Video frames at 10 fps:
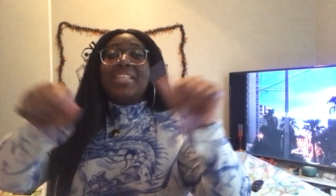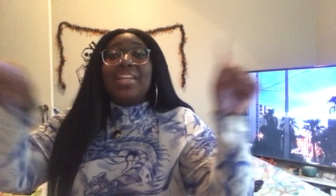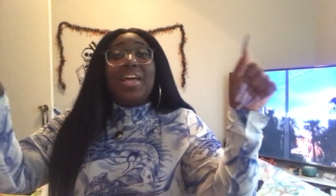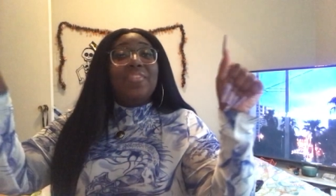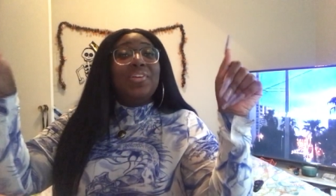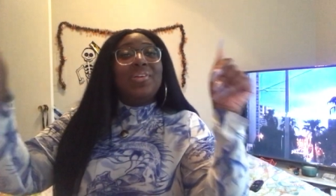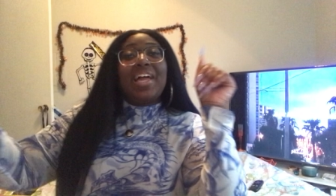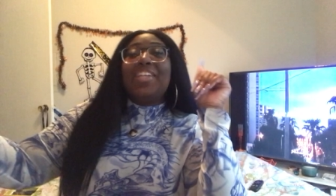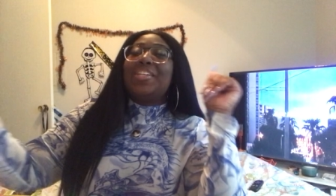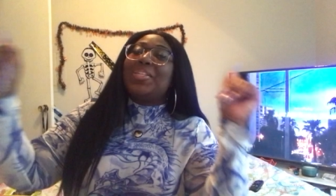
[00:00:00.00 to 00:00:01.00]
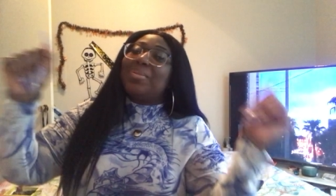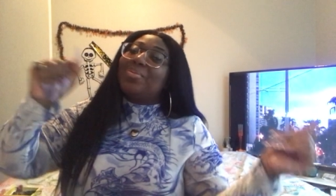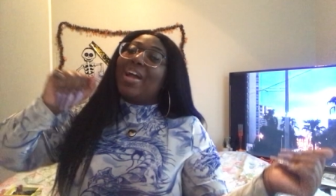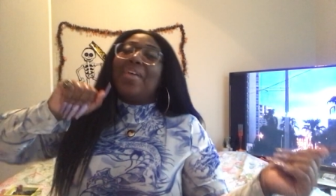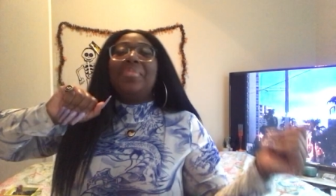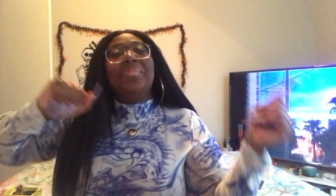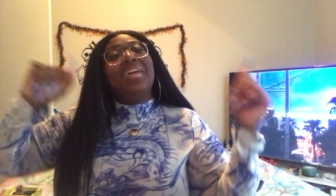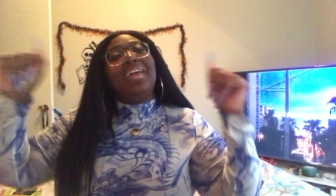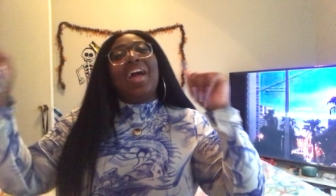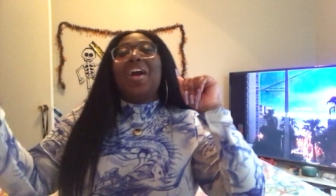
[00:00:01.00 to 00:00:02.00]
I love you. Like, share, subscribe, leave me
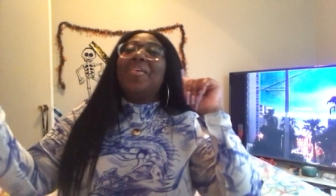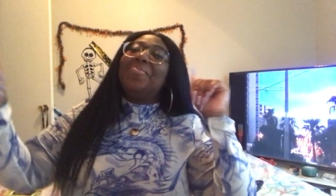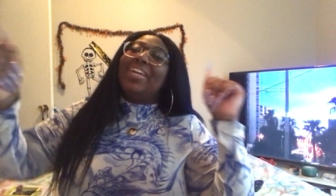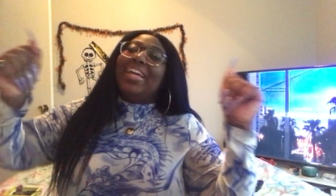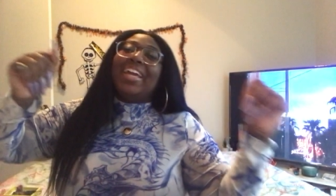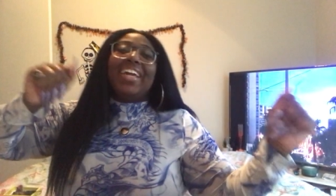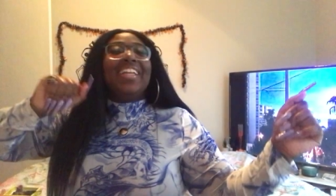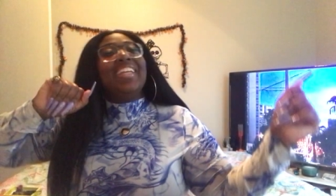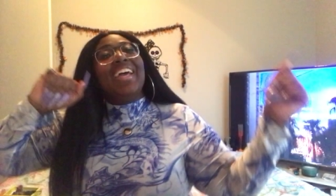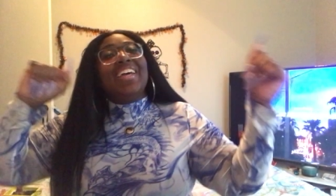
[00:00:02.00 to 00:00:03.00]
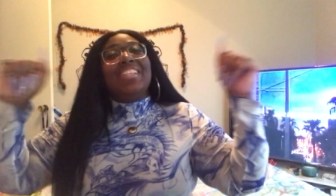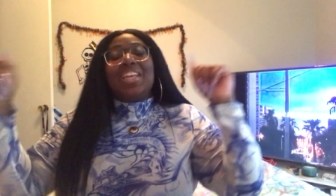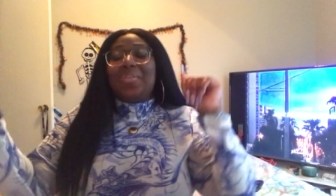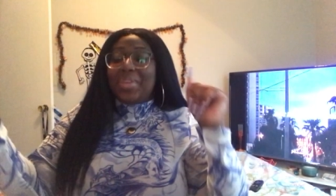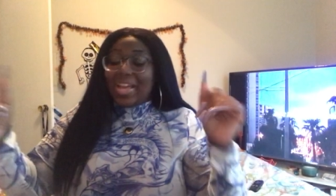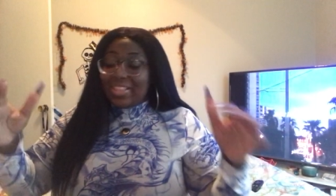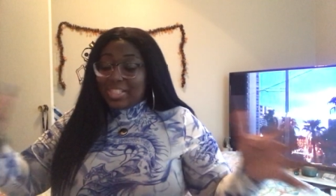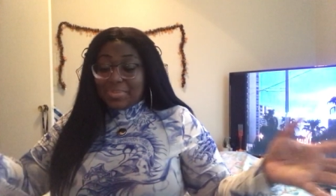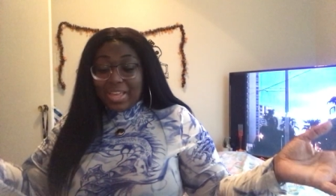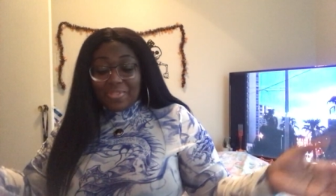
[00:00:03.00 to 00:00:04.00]
a comment. Tell me how
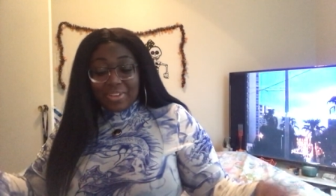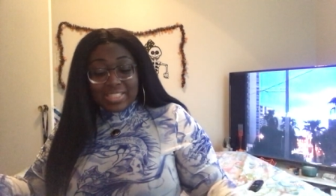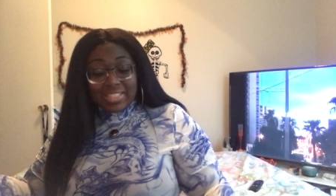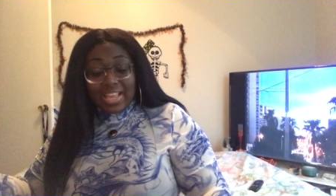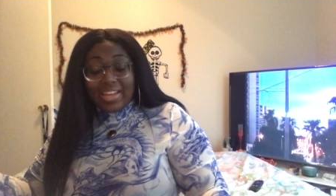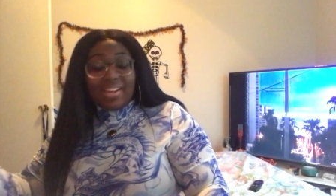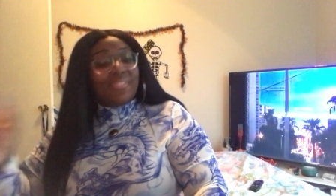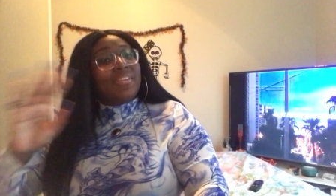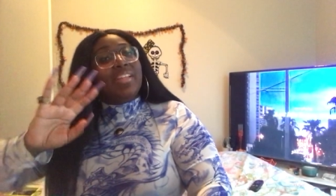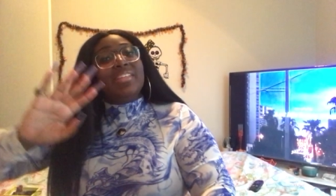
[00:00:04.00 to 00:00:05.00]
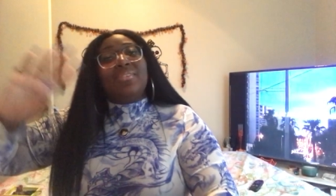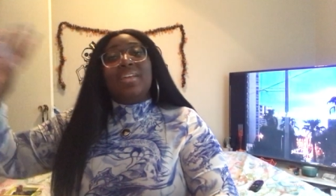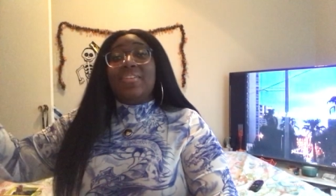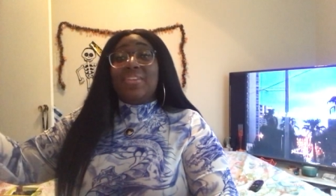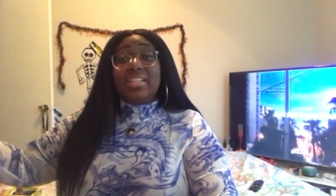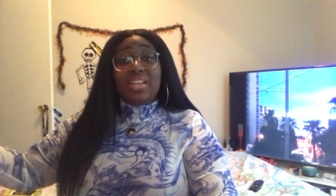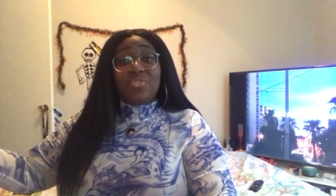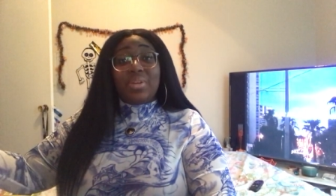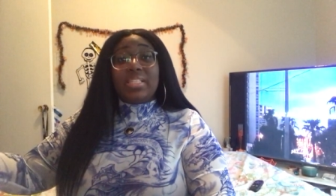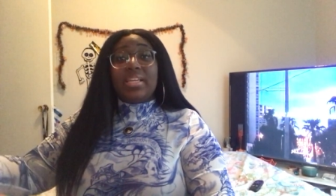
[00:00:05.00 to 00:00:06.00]
this may have resonated. If it doesn't, if it
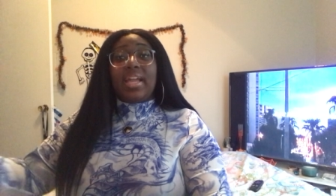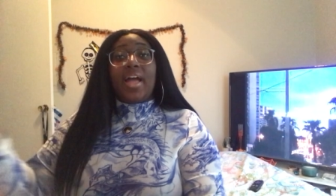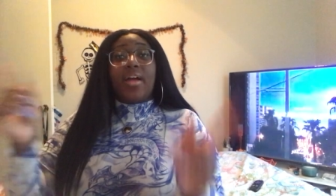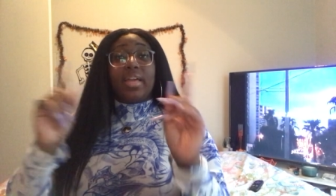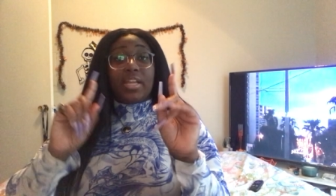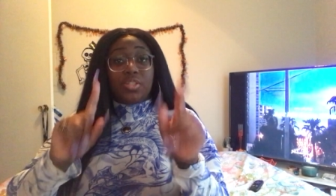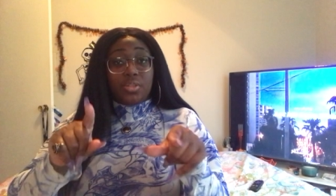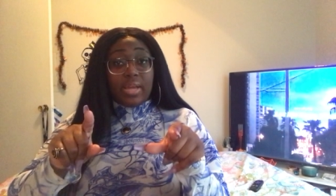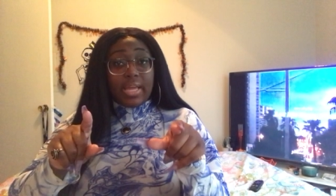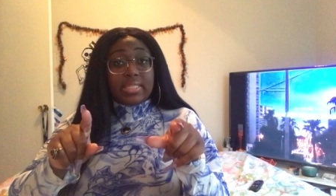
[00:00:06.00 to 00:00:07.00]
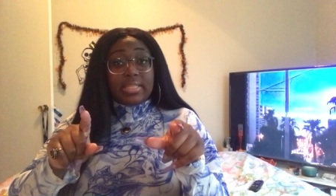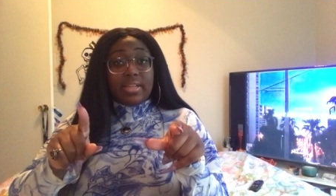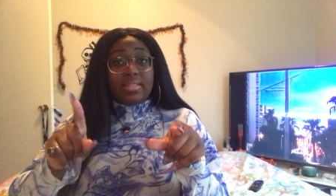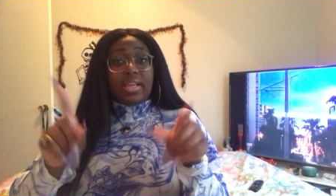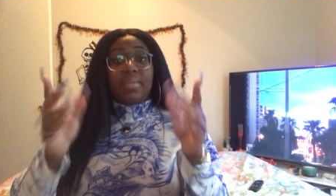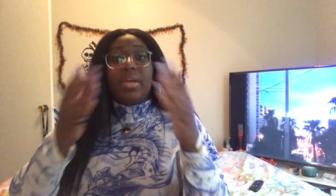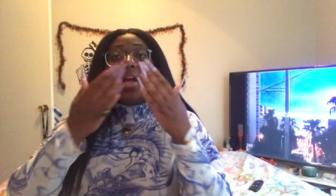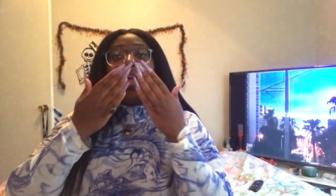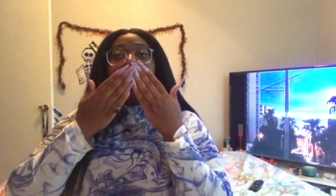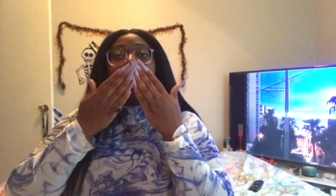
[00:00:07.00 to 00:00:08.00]
didn't resonate, I'll catch you guys next time.
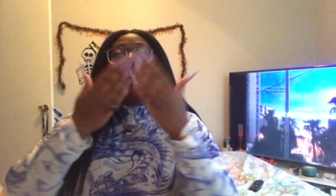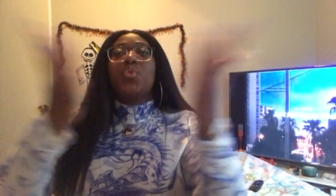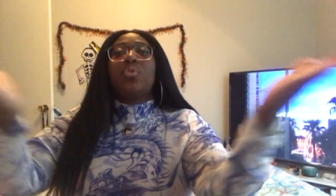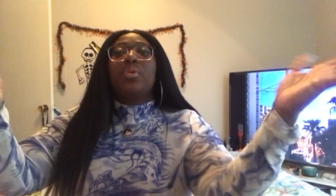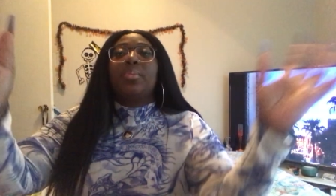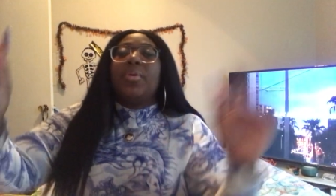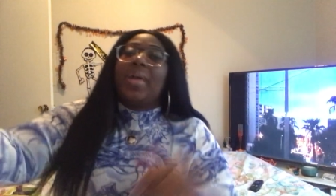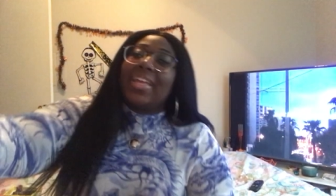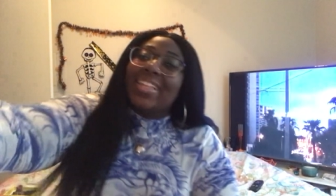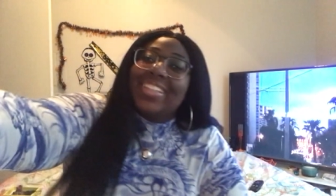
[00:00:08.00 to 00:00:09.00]
I love you. Bye bye.